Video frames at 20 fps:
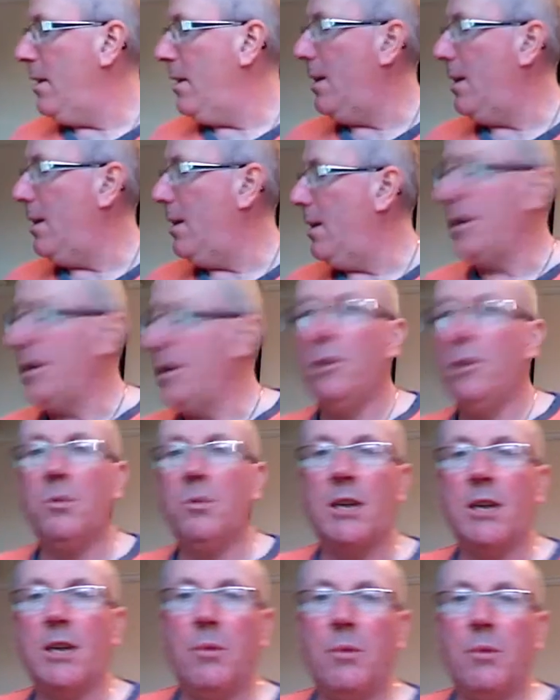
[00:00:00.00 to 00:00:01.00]
uh,
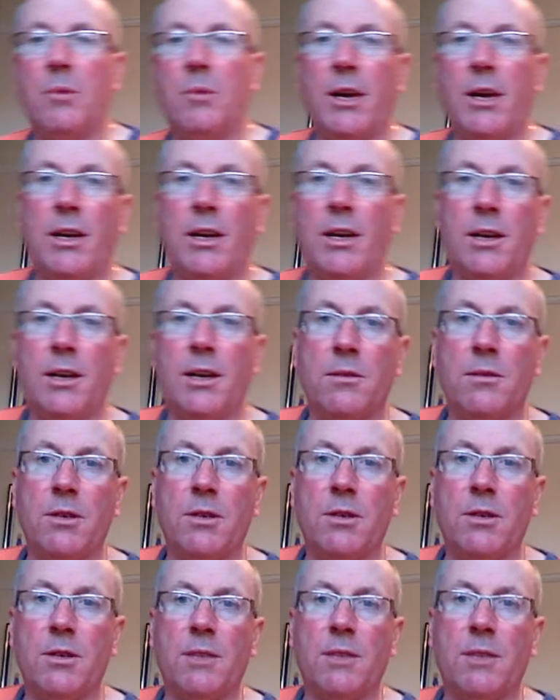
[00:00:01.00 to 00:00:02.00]
Cooper's IPA kits,
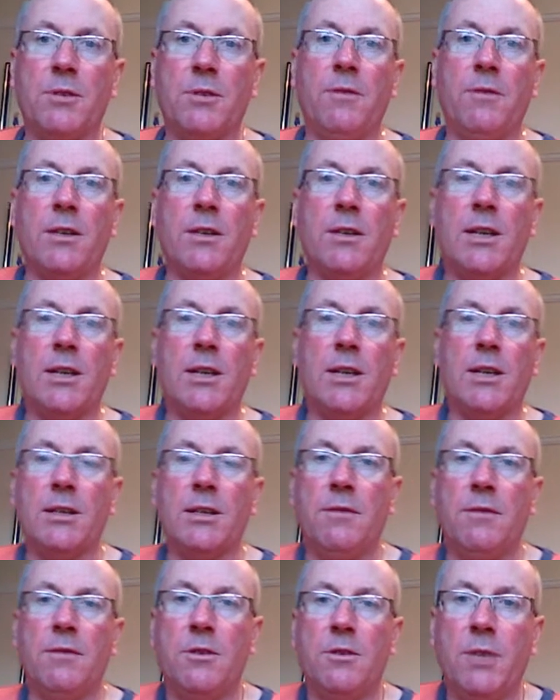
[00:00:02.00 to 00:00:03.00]
which are absolutely
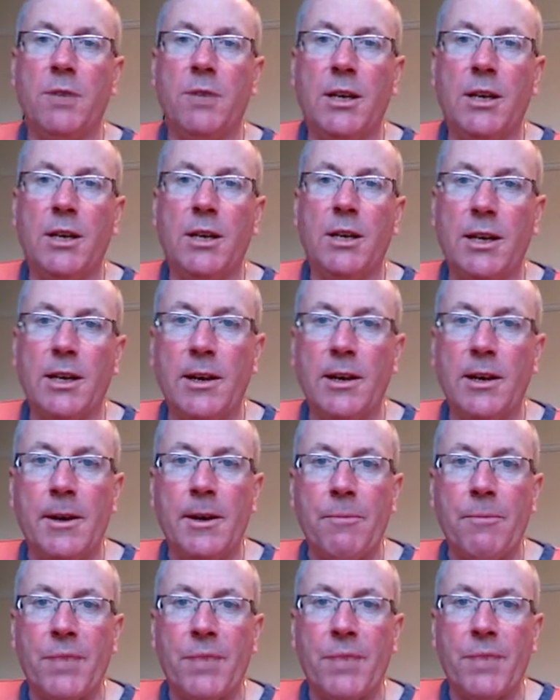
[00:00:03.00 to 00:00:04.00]
fantastic for tweaking.
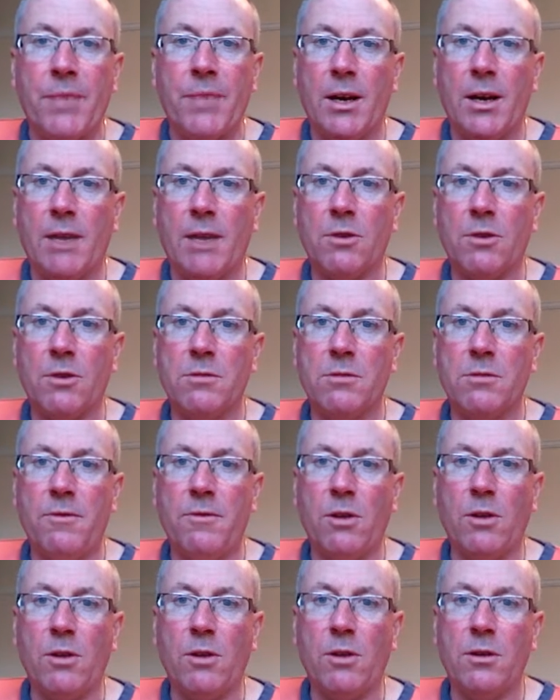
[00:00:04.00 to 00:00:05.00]
Uh, I've got some
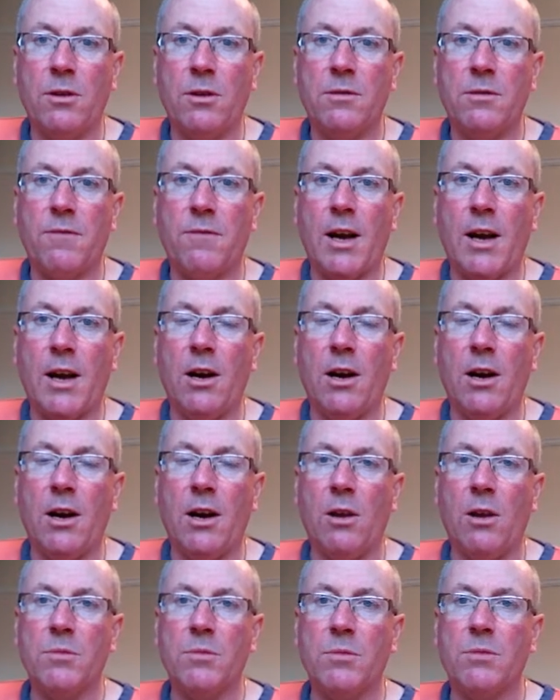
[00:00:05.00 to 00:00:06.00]
Falconer's Flight
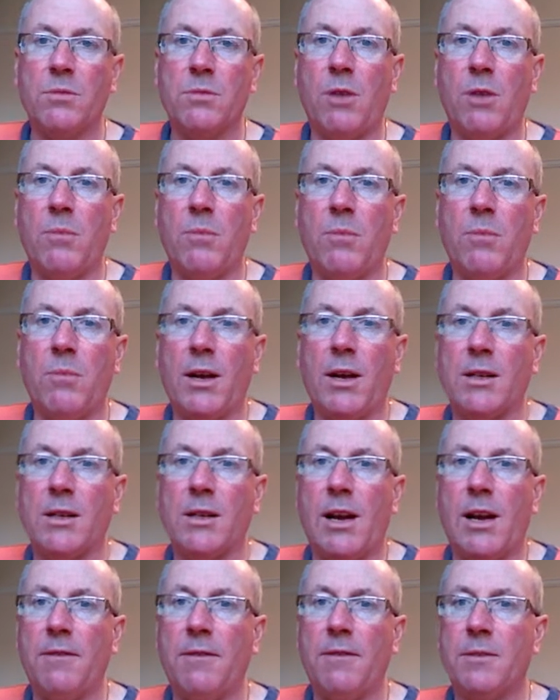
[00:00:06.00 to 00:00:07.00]
hops, hop pellets
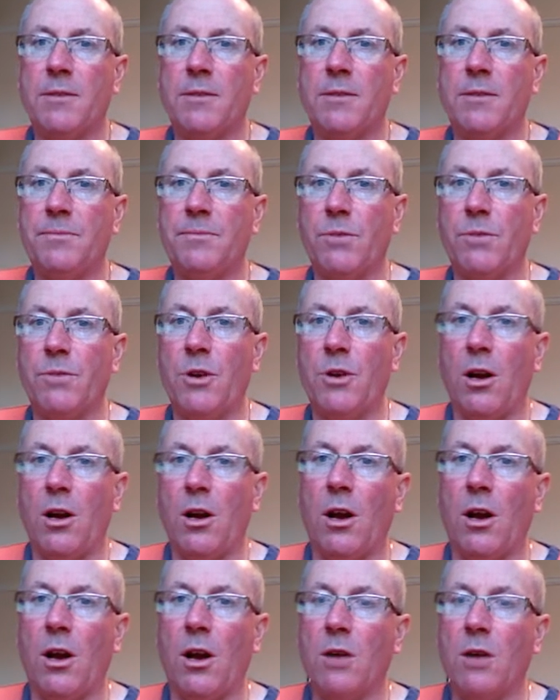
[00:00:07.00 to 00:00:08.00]
left, but not a
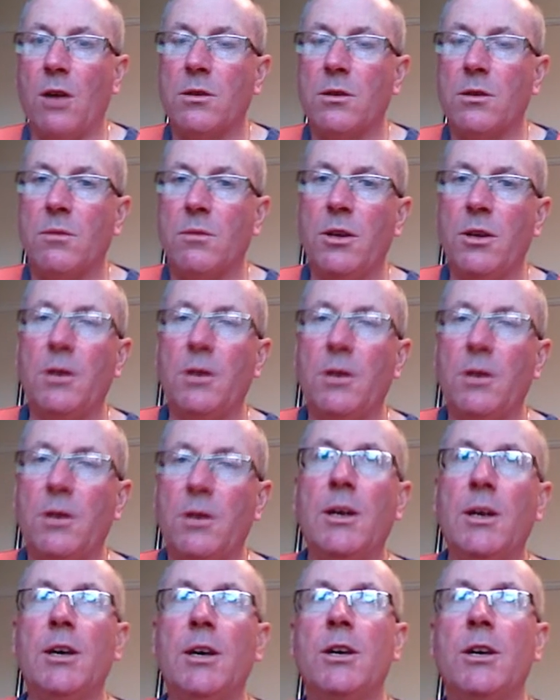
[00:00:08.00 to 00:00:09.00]
lot, so I'm gonna
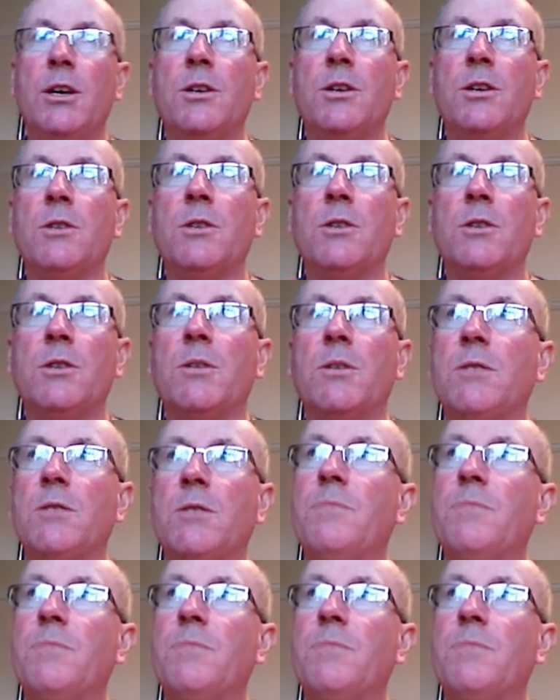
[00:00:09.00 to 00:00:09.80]
do a,